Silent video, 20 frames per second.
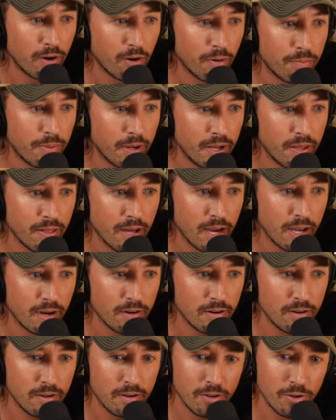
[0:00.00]
not be that
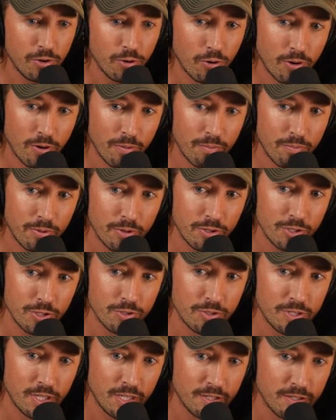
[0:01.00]
you're
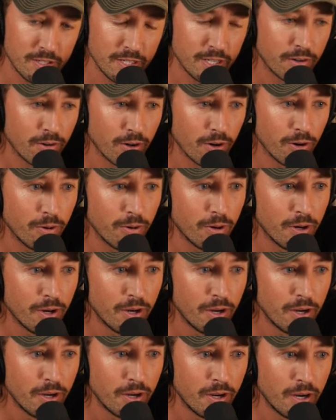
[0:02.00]
producing zero.
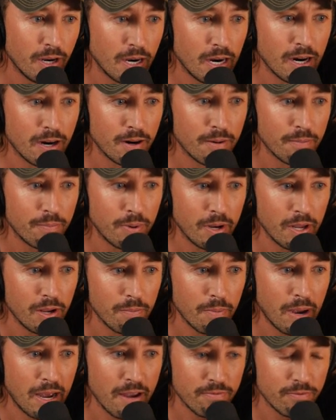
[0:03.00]
Uh, but
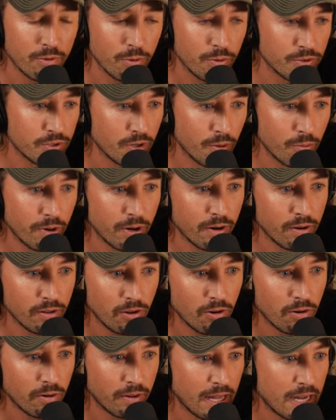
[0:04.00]
you may fall somewhere
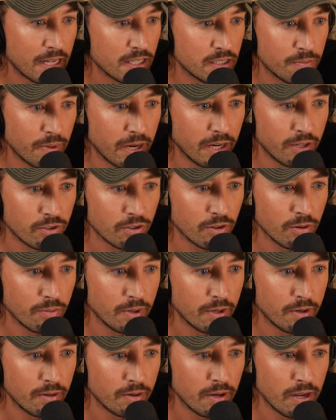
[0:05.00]
along that spectrum
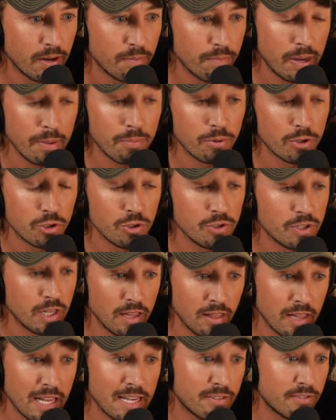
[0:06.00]
and, and be
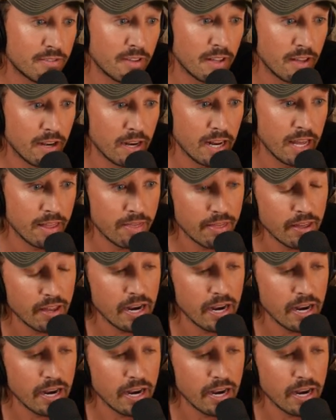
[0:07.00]
producing less than the